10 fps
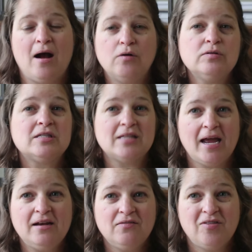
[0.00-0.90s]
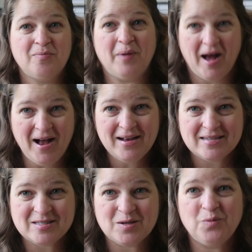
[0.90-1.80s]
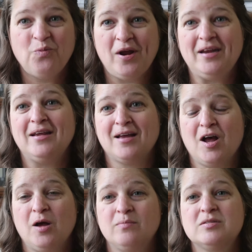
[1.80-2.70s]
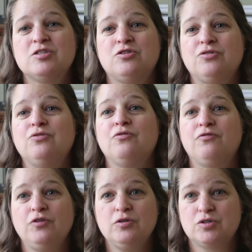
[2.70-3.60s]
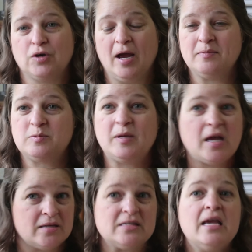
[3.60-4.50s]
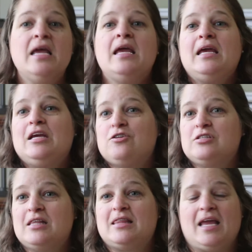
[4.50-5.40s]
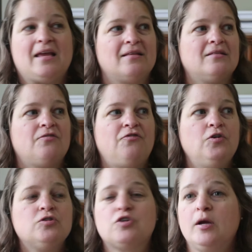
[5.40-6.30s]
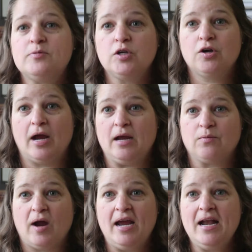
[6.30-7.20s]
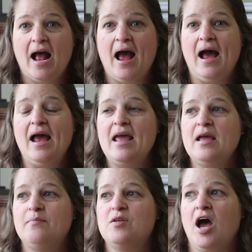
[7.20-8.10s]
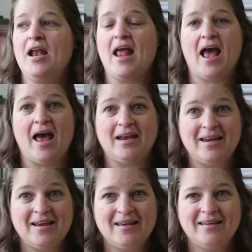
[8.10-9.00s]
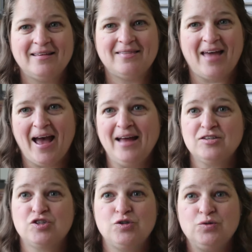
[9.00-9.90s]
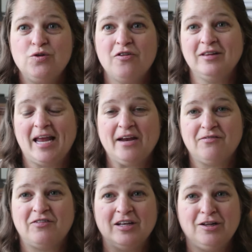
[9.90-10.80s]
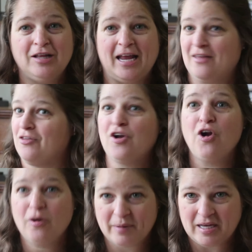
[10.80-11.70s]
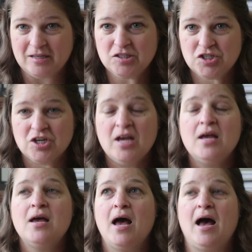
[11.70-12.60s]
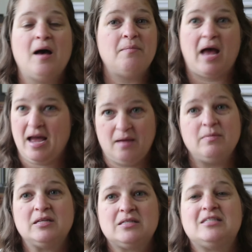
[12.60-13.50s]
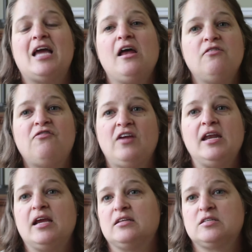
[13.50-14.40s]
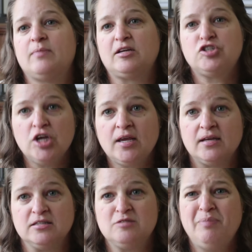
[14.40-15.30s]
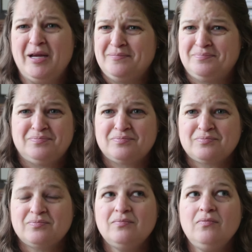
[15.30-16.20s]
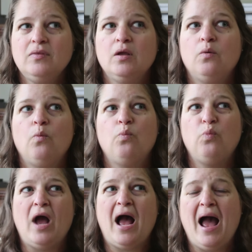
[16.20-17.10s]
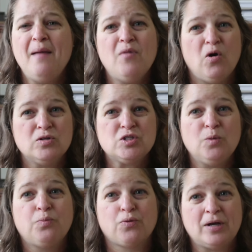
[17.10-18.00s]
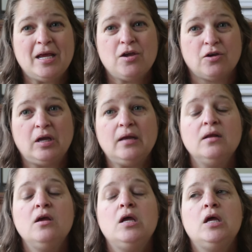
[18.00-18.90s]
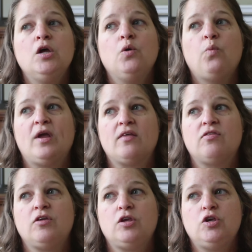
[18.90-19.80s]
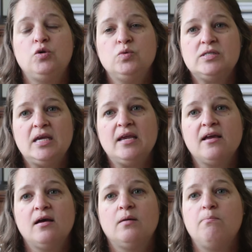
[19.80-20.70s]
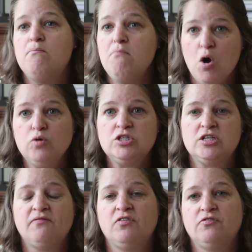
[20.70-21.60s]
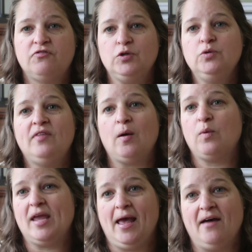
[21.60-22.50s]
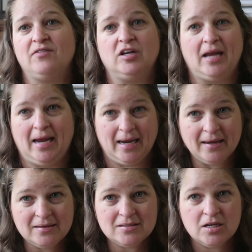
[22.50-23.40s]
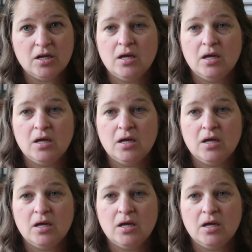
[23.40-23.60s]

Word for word: outside of the box when it comes to food scraps. Because here's the thing, food scraps are great, right? I am not adding that to the landfill and the garbage. I'm instead feeding it to my chickens, but I'm also pretty good with using most of the food that we have on hand.